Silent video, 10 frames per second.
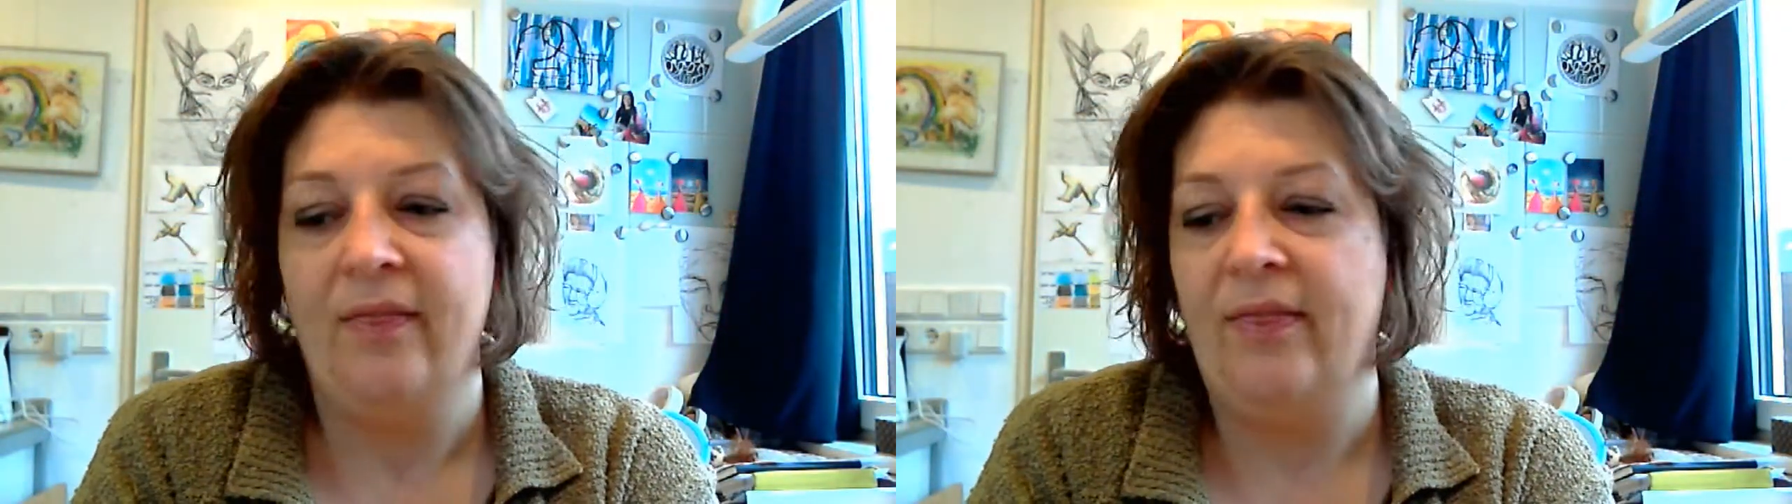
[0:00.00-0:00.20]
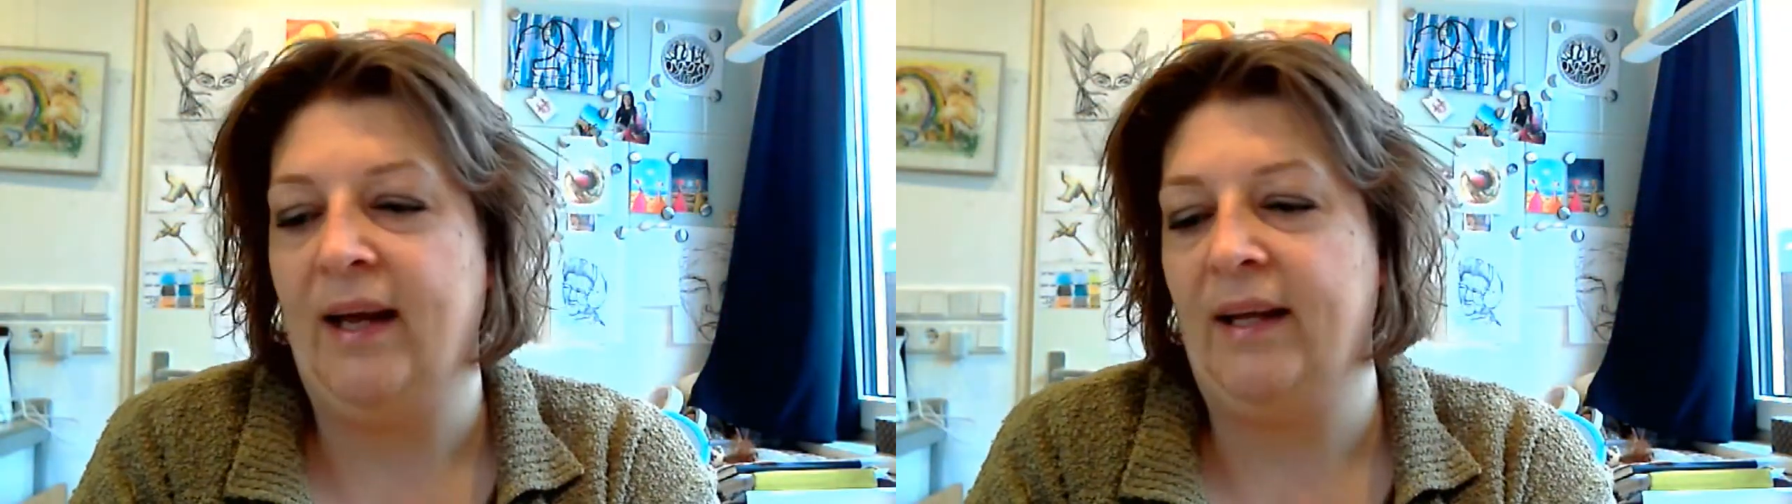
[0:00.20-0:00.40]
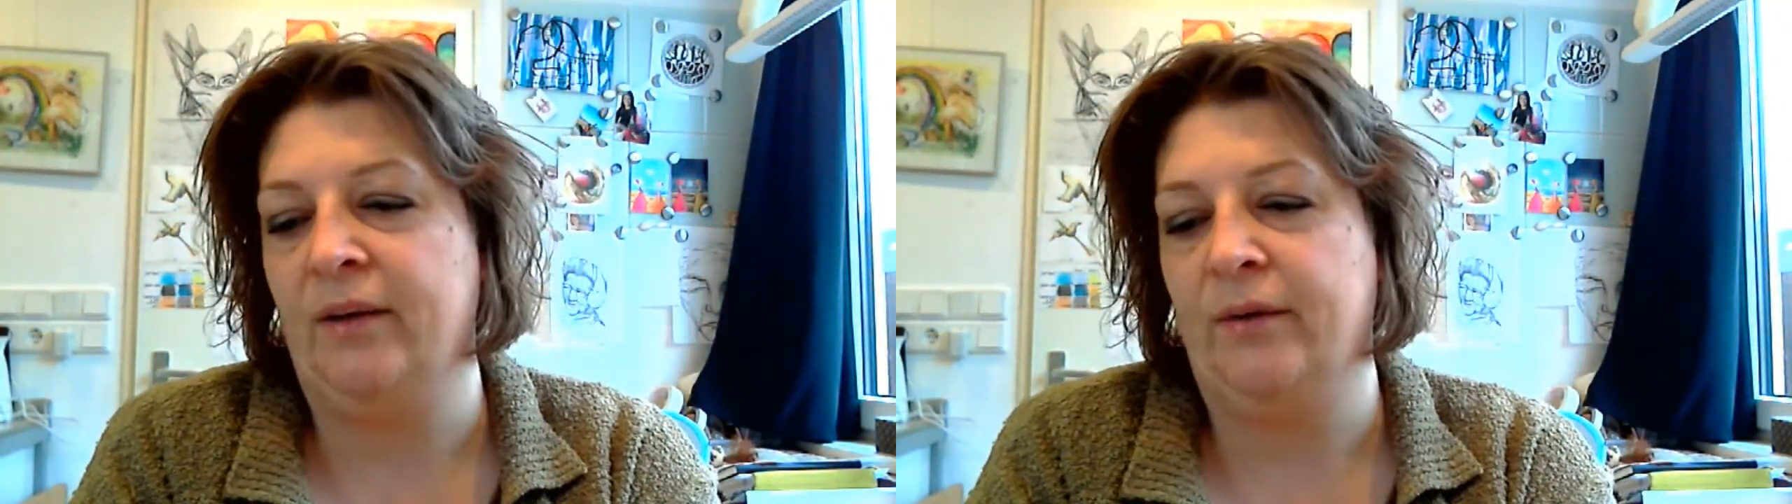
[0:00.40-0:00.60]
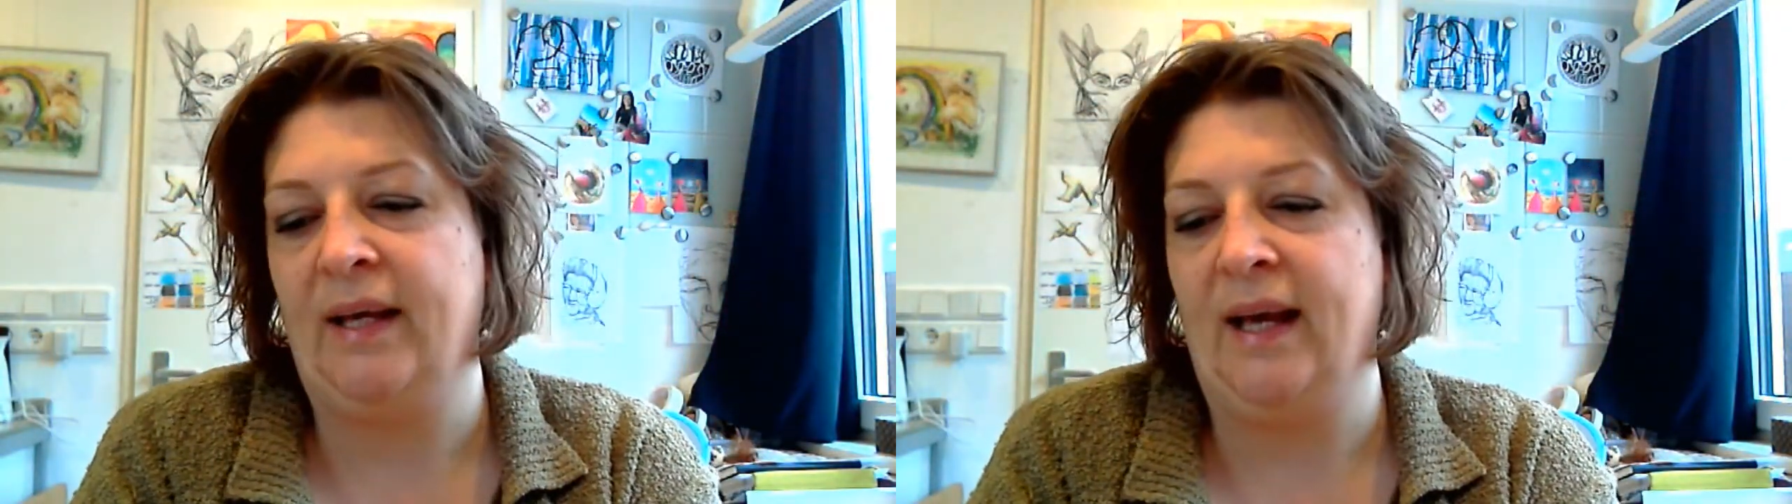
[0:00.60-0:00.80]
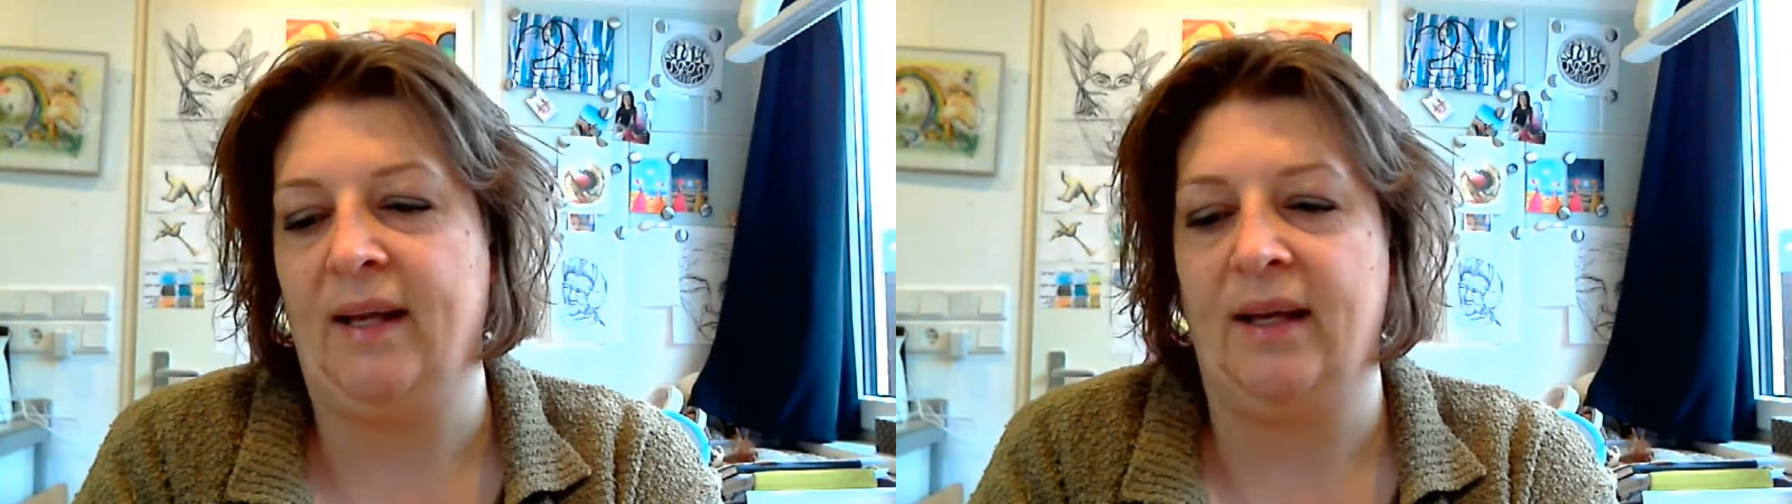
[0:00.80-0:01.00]
that you
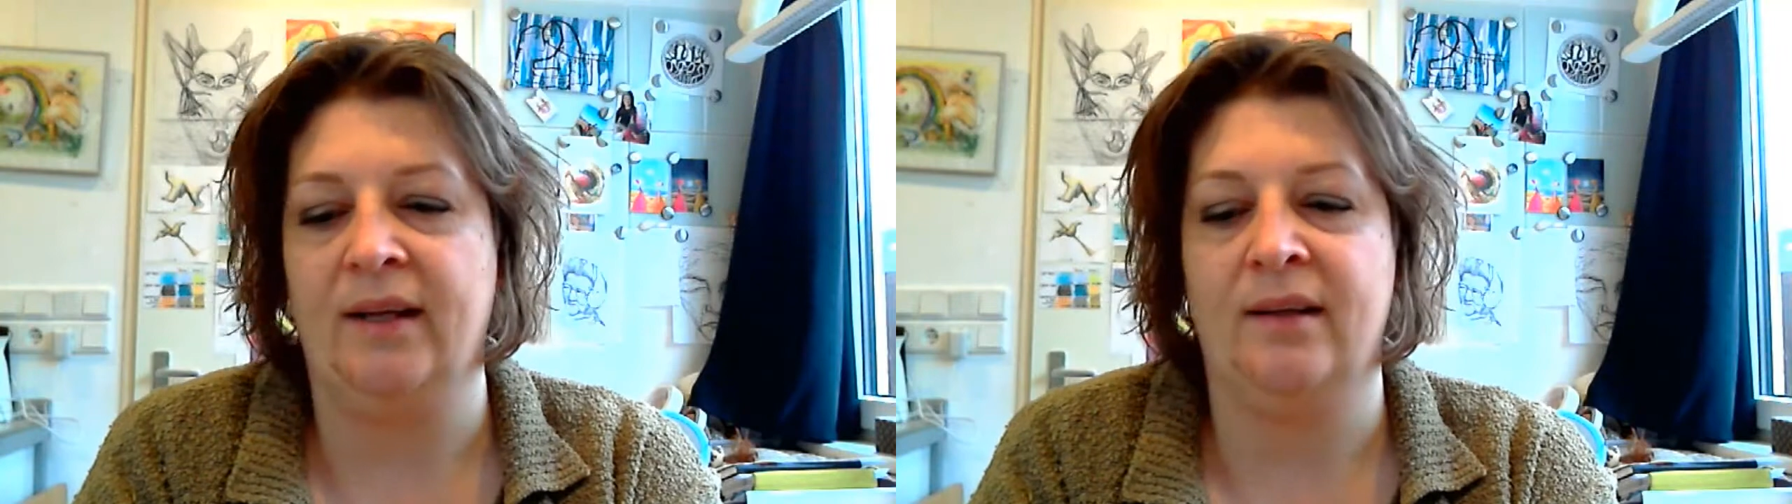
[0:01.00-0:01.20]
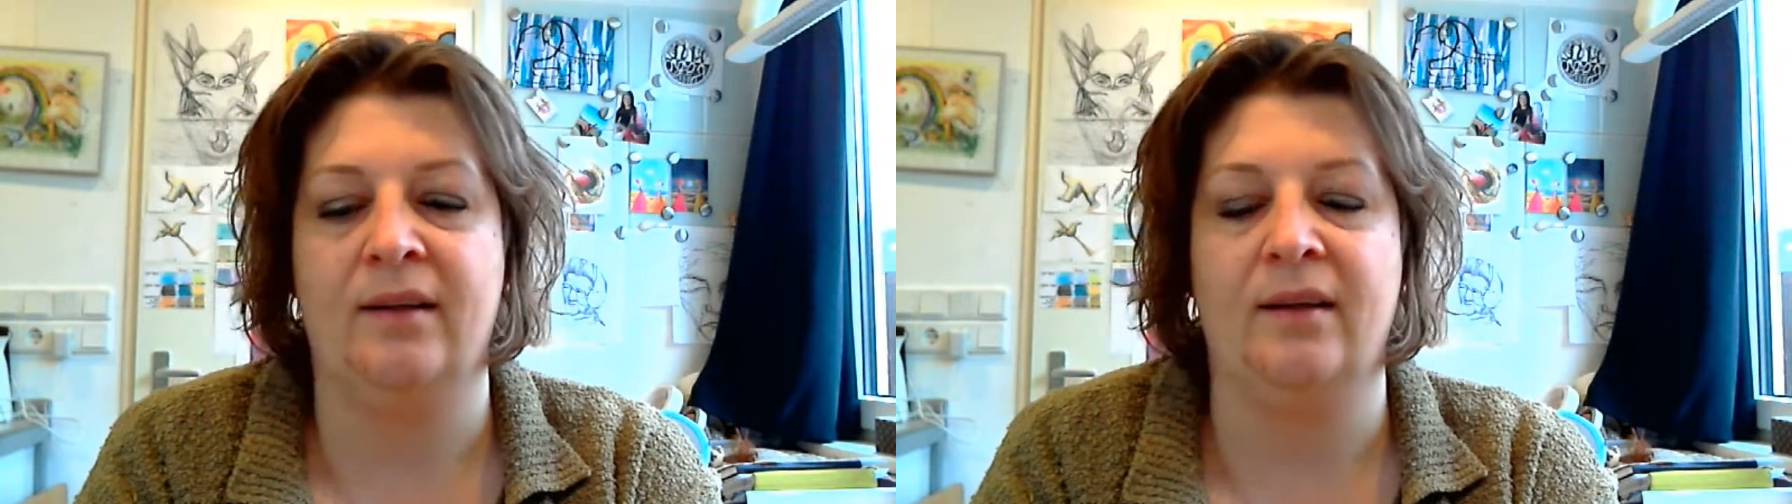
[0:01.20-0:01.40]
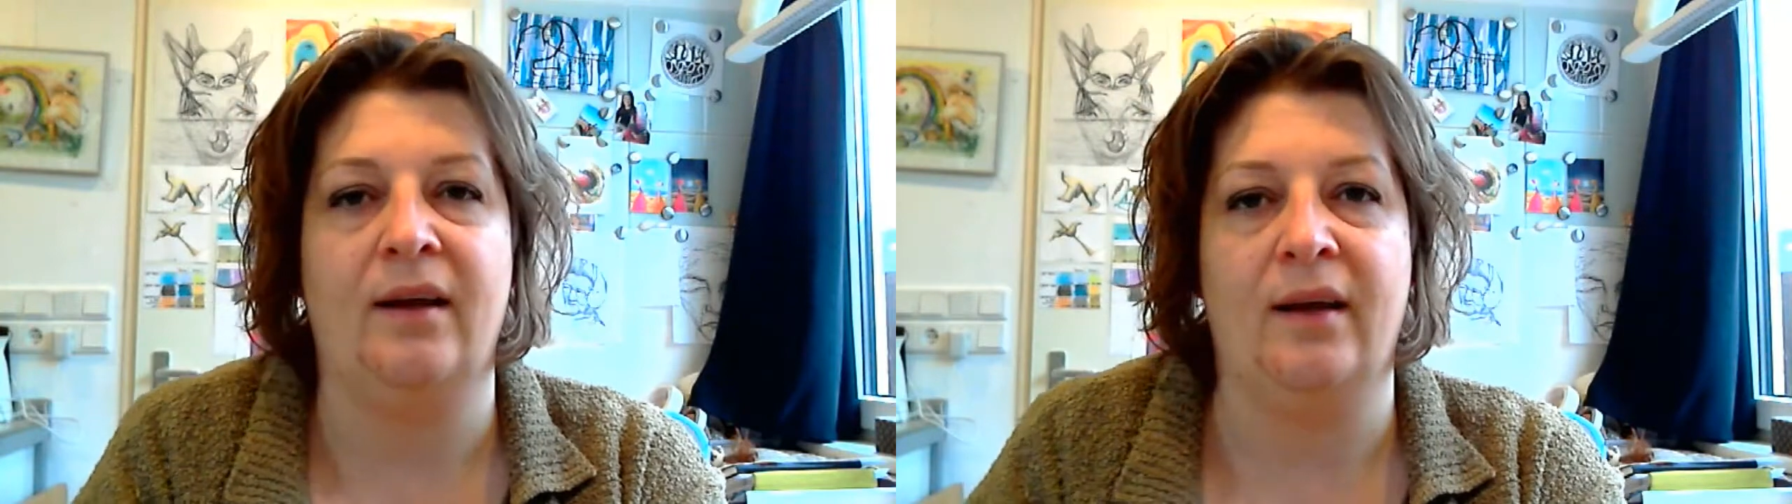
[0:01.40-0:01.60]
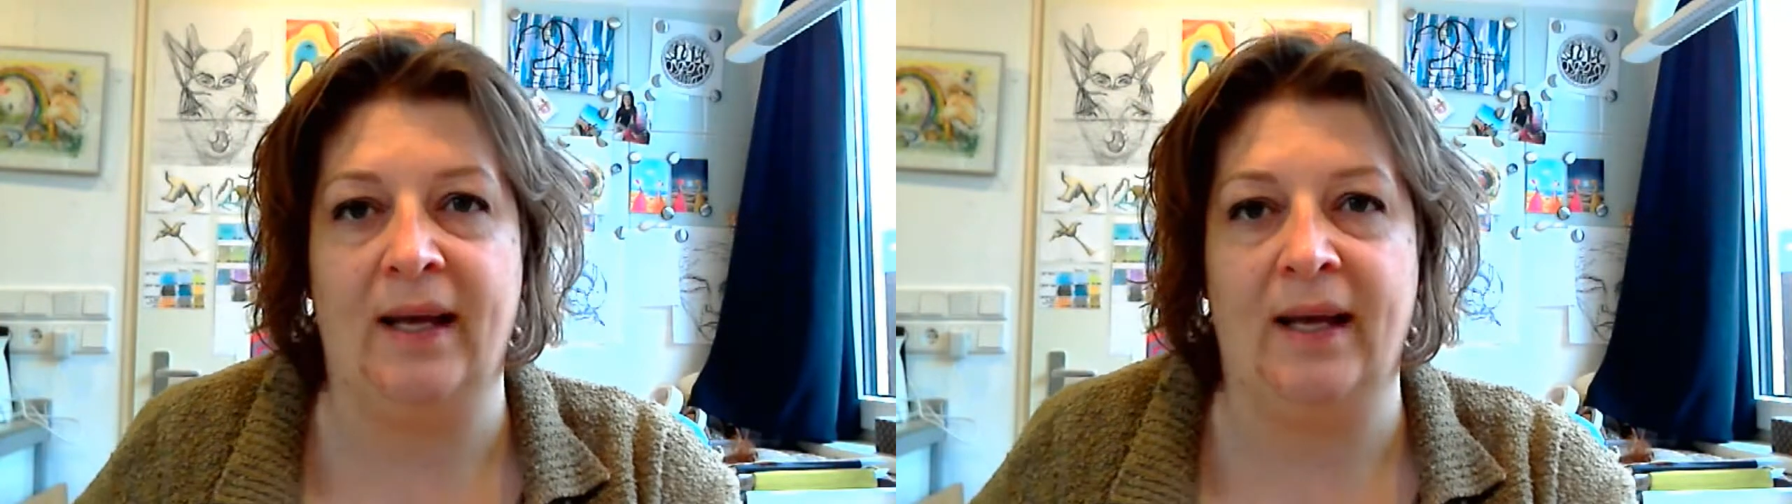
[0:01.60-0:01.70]
get in uh,